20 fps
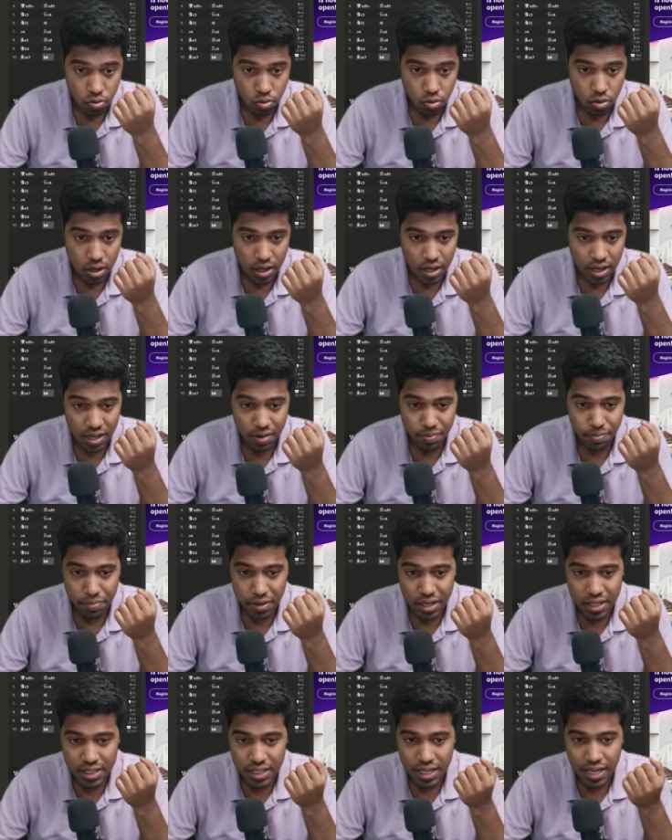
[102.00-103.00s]
Okay,
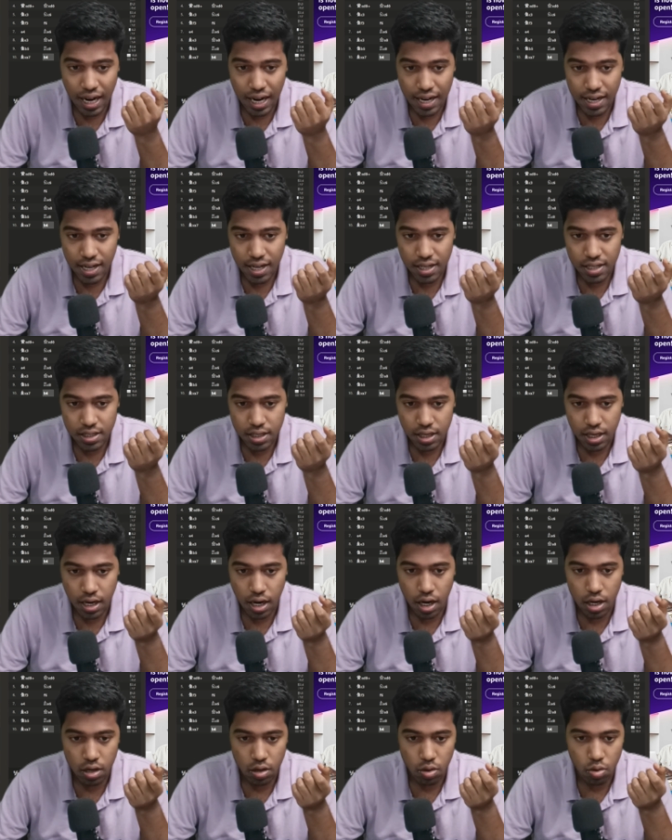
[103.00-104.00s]
basic idea is he
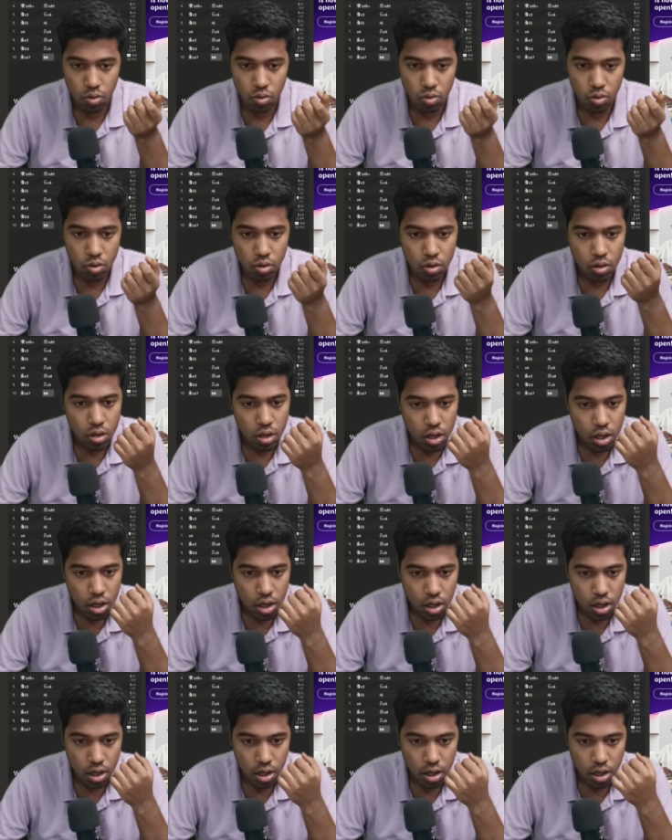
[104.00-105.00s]
can't go
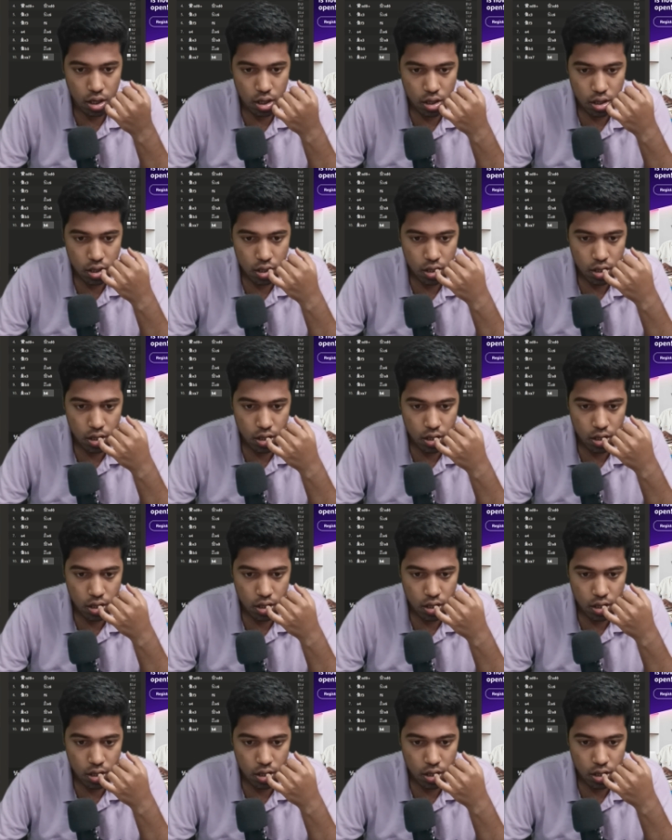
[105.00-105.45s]
here.